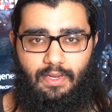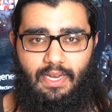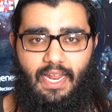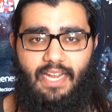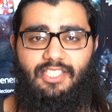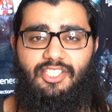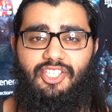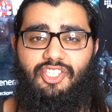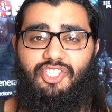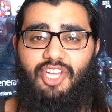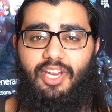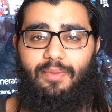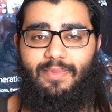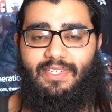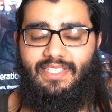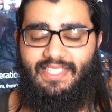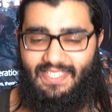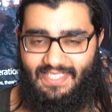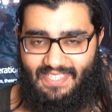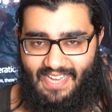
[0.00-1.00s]
Ladies and gentlemen,
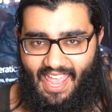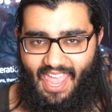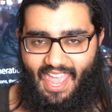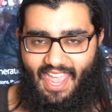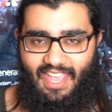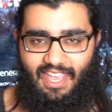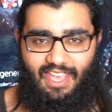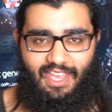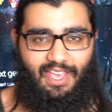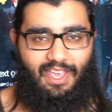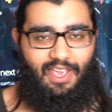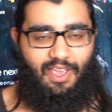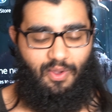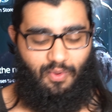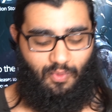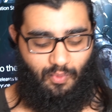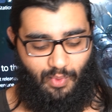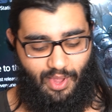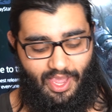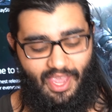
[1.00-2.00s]
today
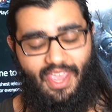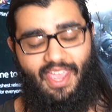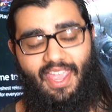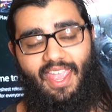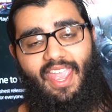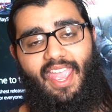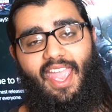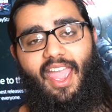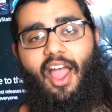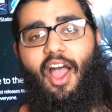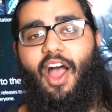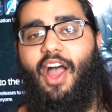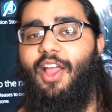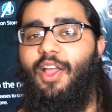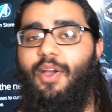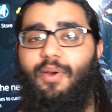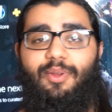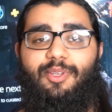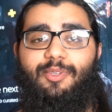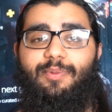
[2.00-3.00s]
we are
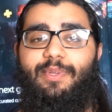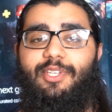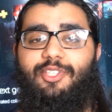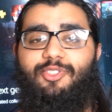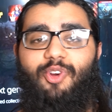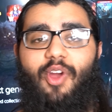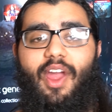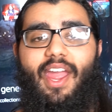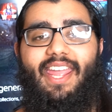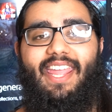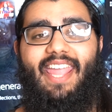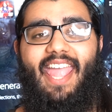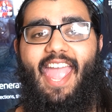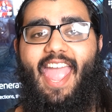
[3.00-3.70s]
going to be trying